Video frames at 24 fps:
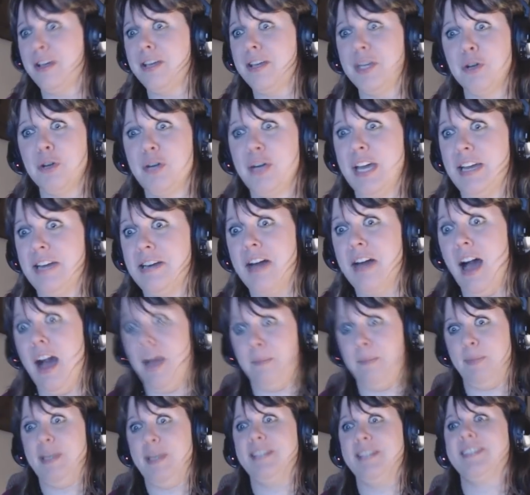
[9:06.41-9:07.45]
You
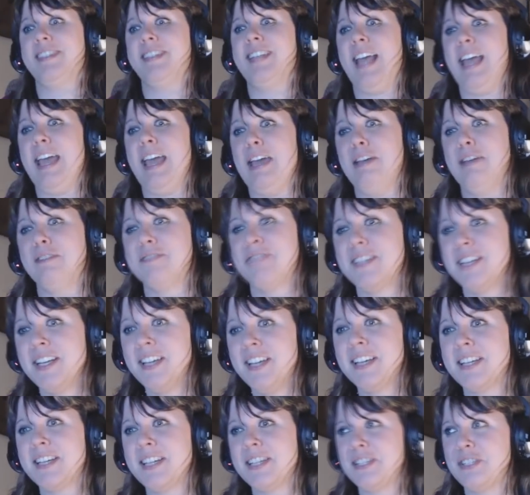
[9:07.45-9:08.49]
cannot be saved
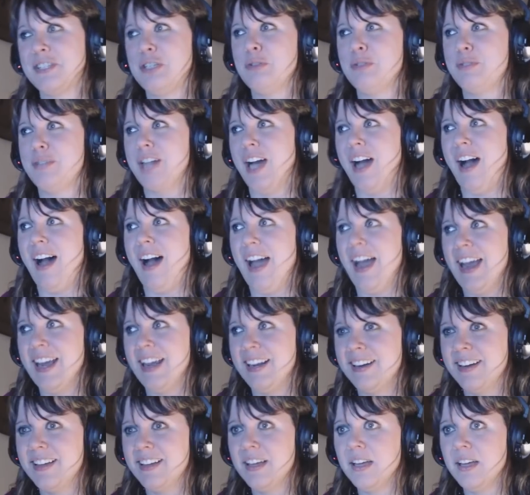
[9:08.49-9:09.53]
because you
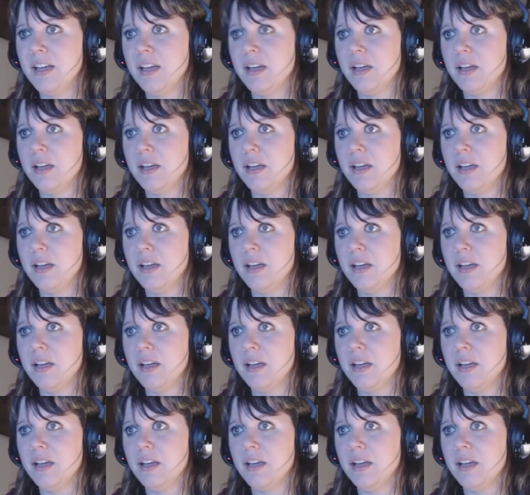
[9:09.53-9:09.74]
died.